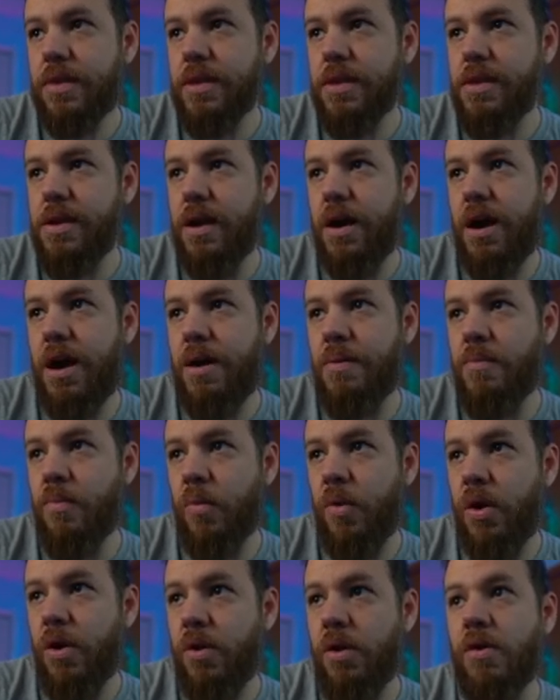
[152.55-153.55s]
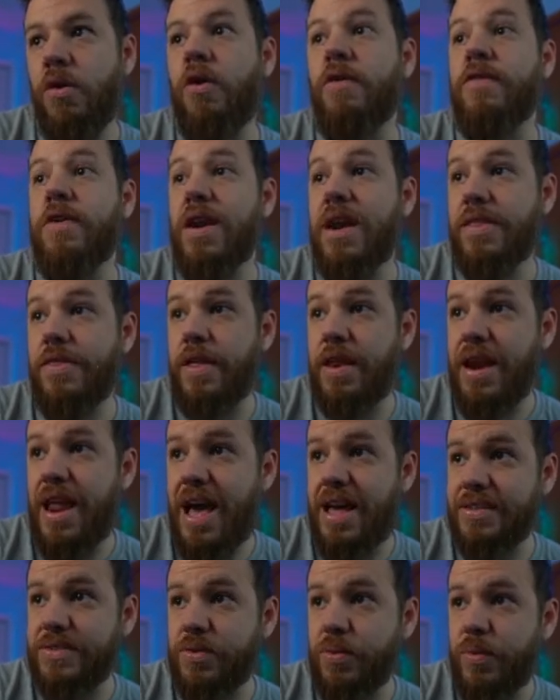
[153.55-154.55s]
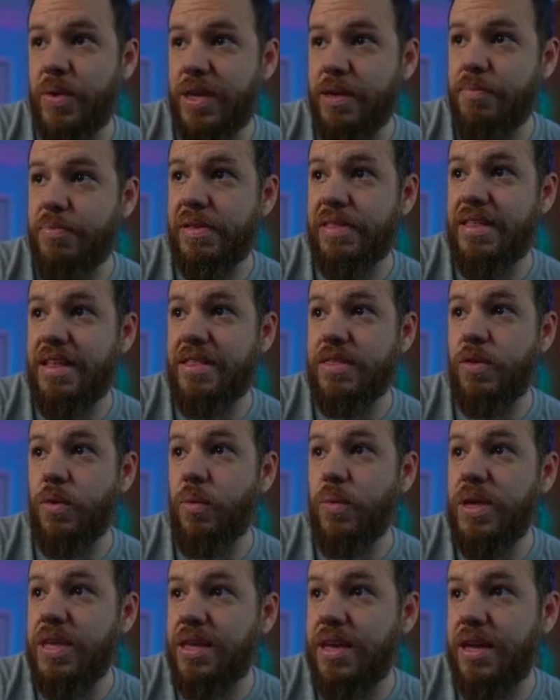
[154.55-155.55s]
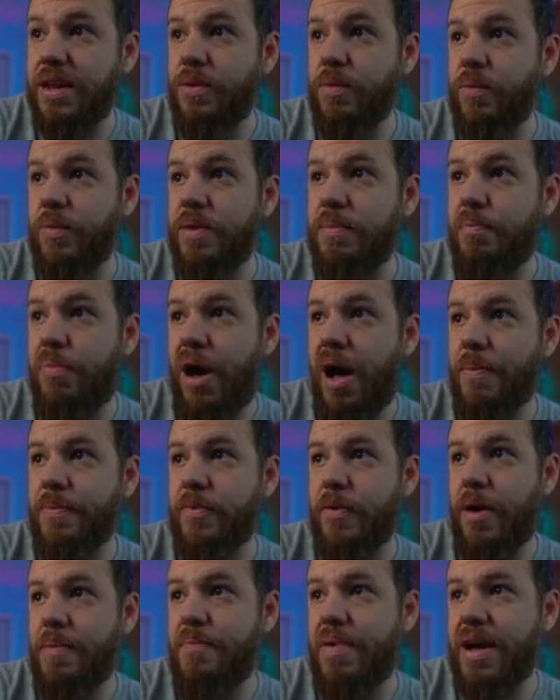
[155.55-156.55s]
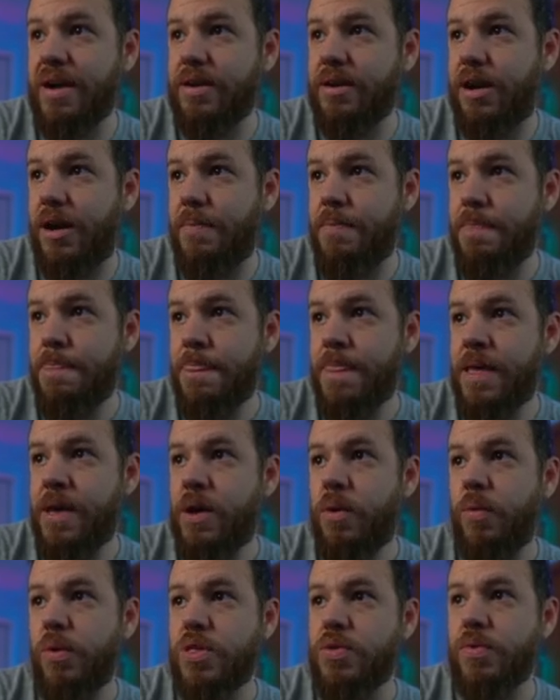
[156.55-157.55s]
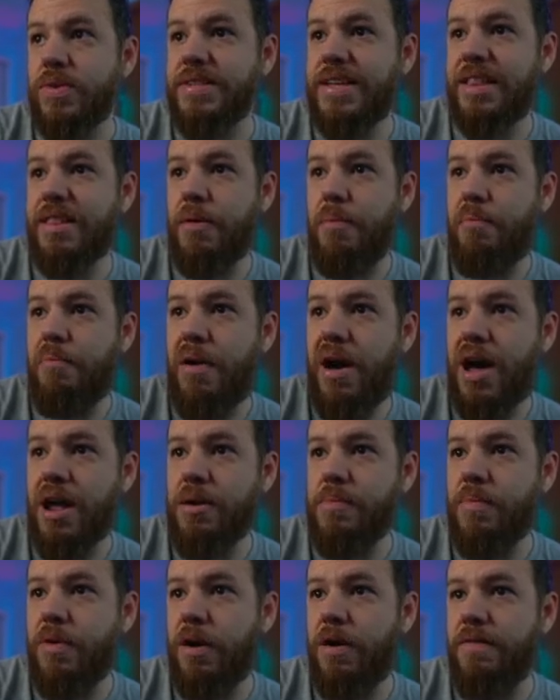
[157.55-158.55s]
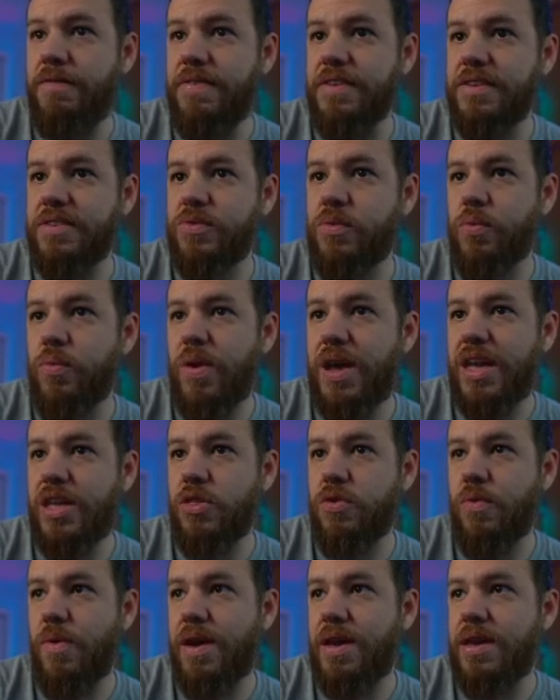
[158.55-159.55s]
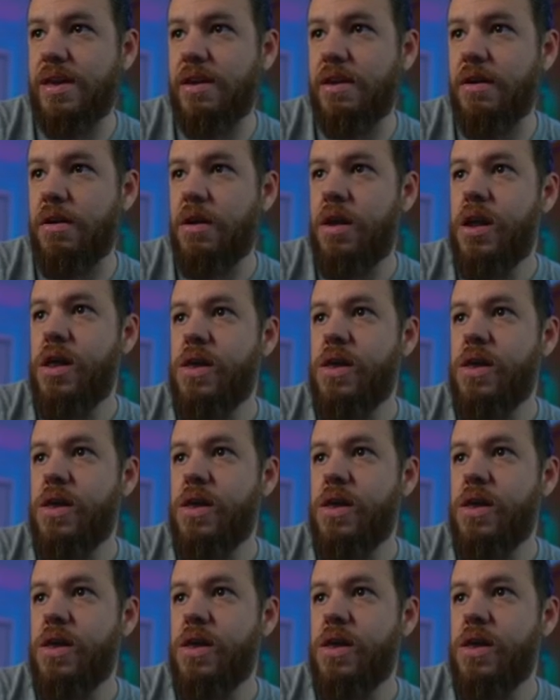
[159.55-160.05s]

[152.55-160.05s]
Um, well, over the last week, but then the weekend we popped right back up which was at the bottom of this range right here.